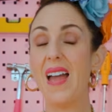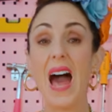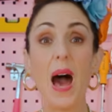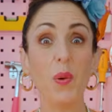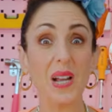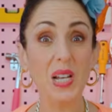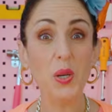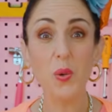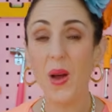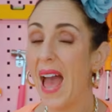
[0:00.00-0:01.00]
Our
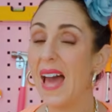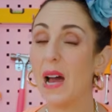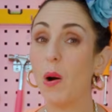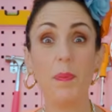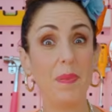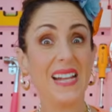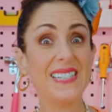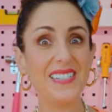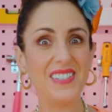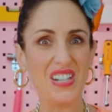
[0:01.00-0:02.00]
glue and our
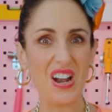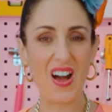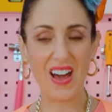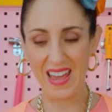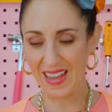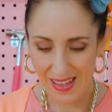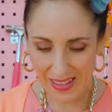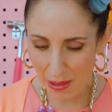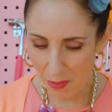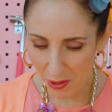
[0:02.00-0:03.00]
paint is dry.
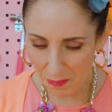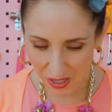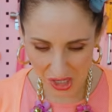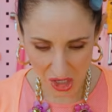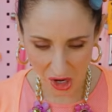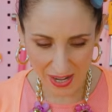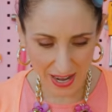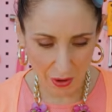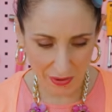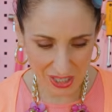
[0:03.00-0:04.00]
Come on, my
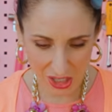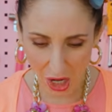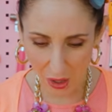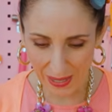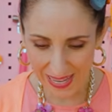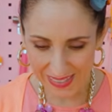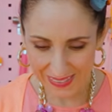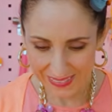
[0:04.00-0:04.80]
shiny orange darling.